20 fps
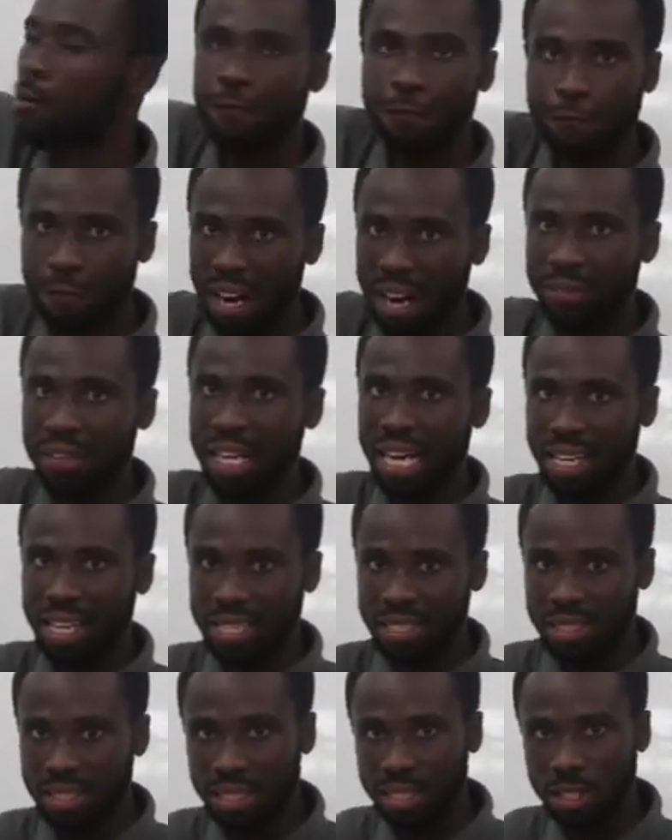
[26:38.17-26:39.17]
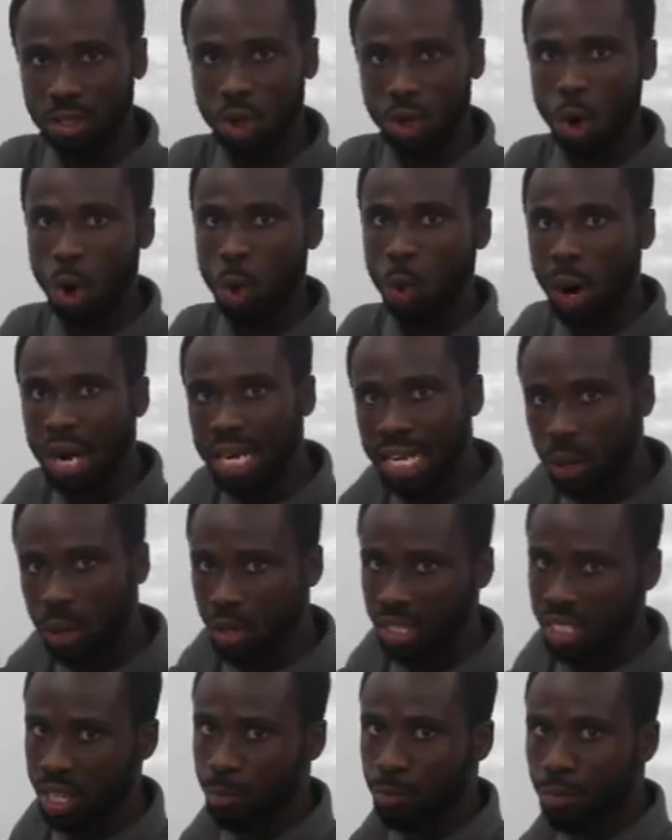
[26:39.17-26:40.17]
5 Ghana cedis, or when there
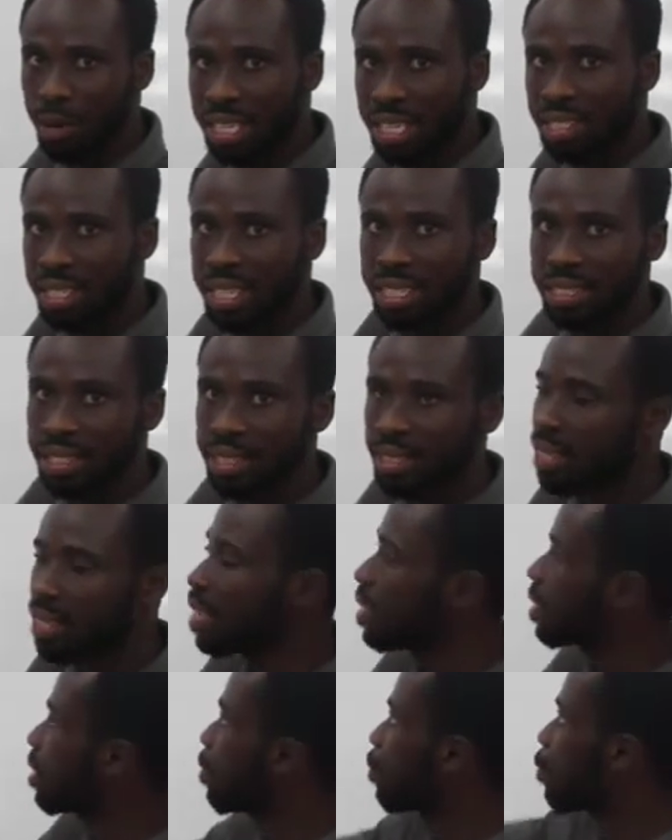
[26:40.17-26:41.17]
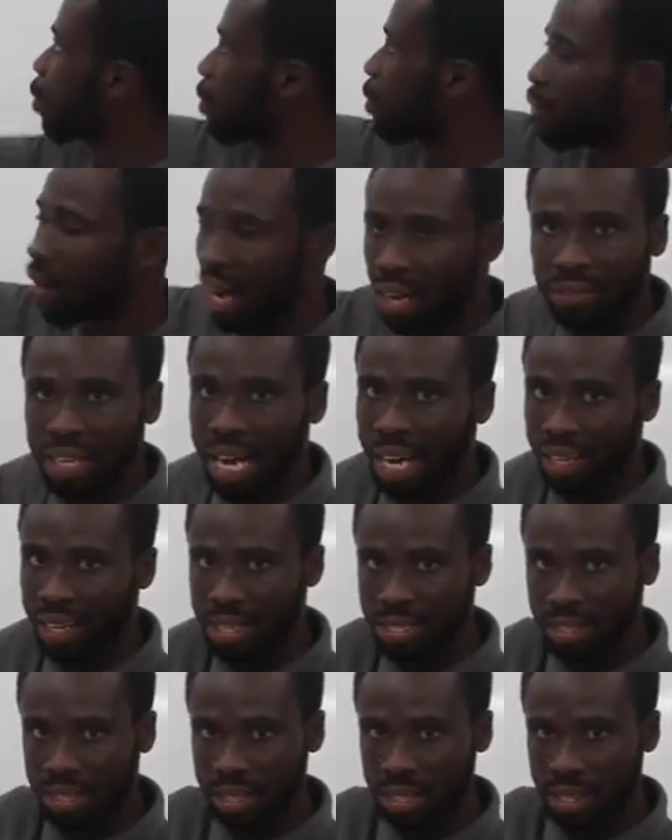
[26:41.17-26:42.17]
was a price legislative of 5 Ghana
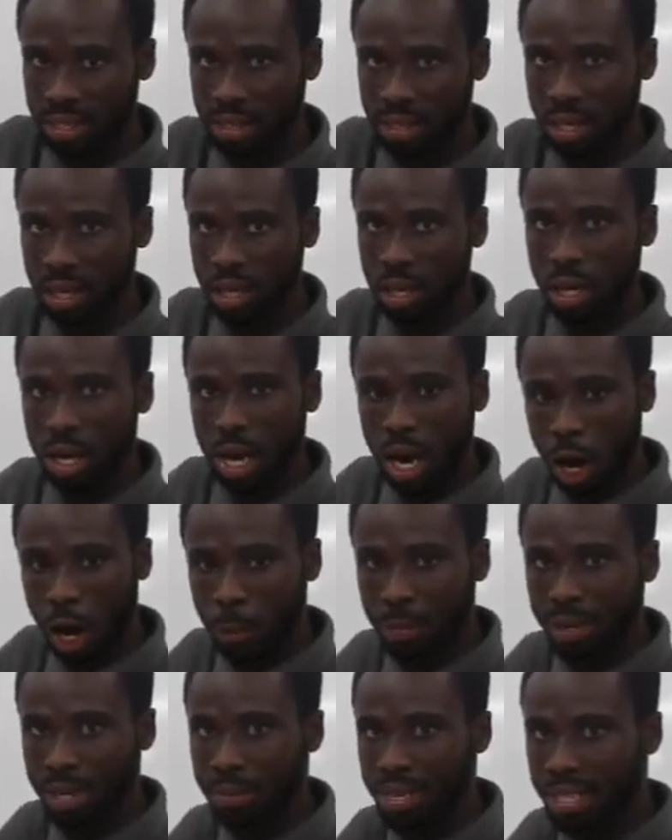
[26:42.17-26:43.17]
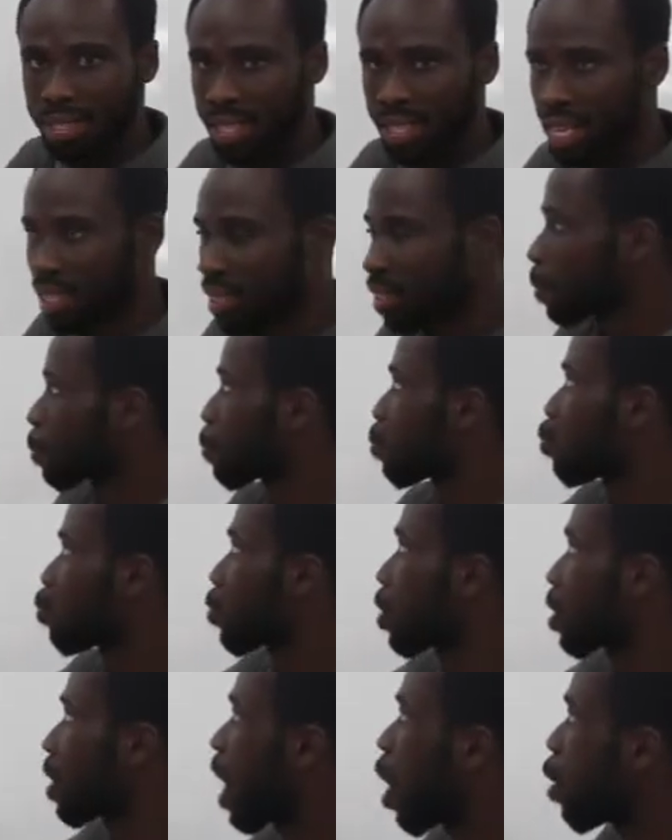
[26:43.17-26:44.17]
cedis. I hope it makes sense.
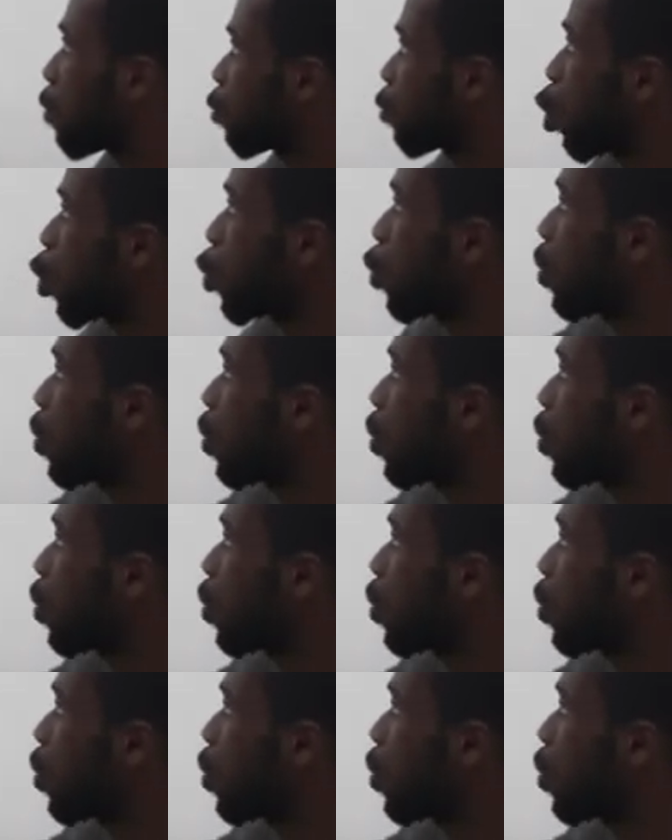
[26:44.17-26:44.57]
Now I've told